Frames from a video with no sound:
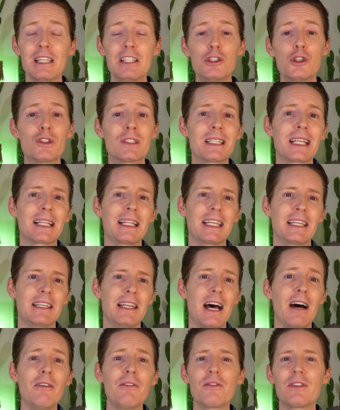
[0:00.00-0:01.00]
interestingly
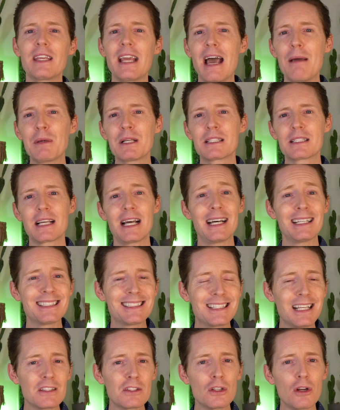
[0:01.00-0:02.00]
enough, the Amex
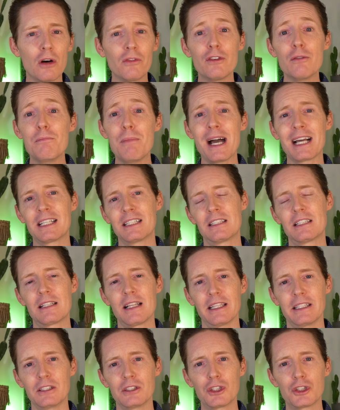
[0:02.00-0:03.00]
card doesn't offer baggage
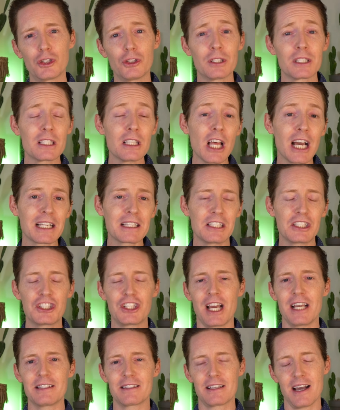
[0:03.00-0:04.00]
delay insurance like the
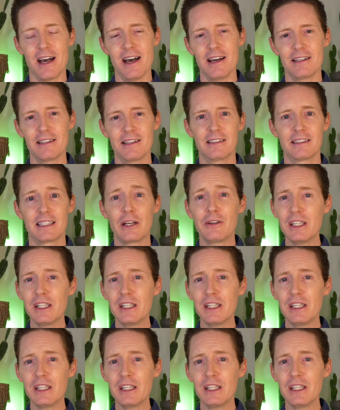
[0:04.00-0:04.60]
Chase card. There